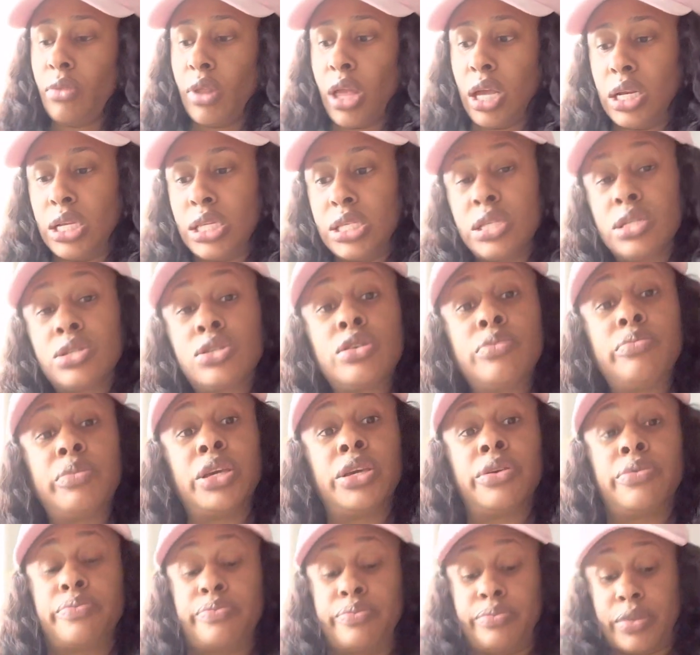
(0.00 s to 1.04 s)
Listen to
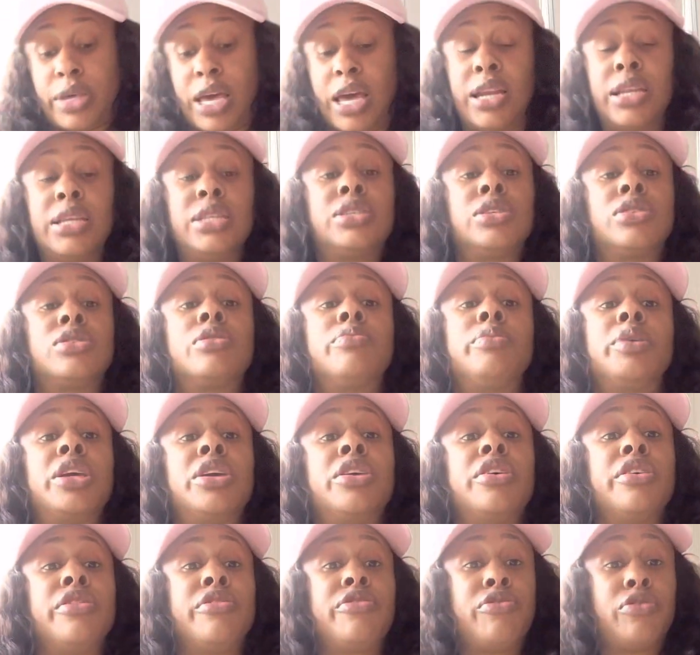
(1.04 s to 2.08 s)
me. And listen to me
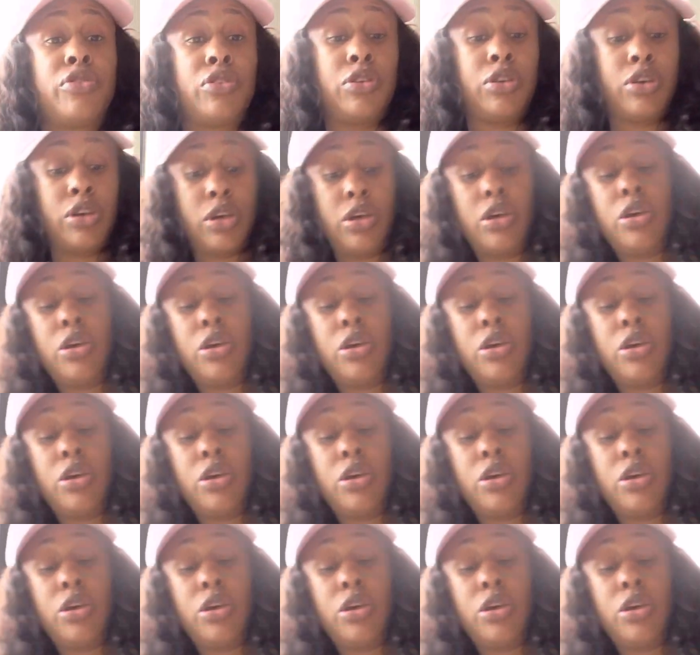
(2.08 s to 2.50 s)
careful.